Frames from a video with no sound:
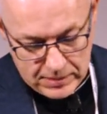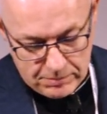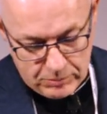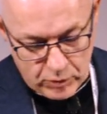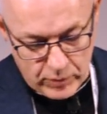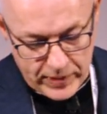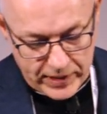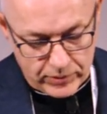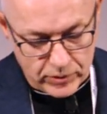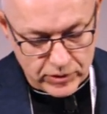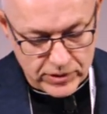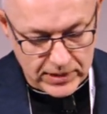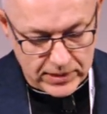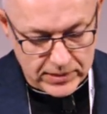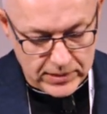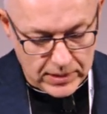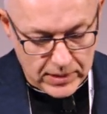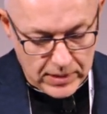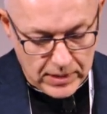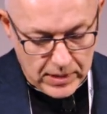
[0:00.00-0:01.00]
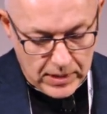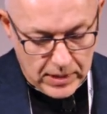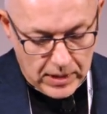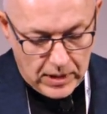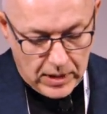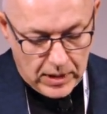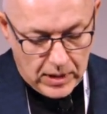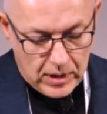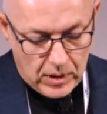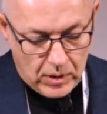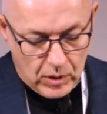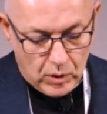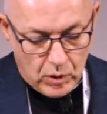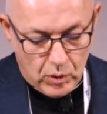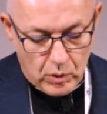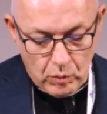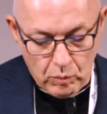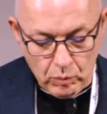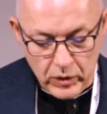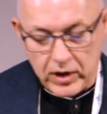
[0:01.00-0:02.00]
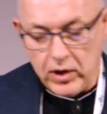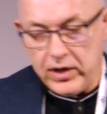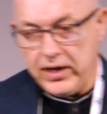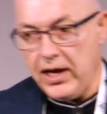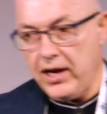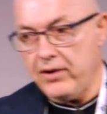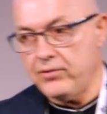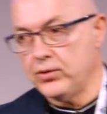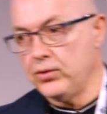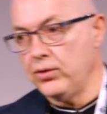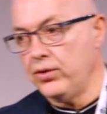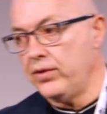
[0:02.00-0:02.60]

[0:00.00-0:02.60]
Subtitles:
prerequisite. We're going to have to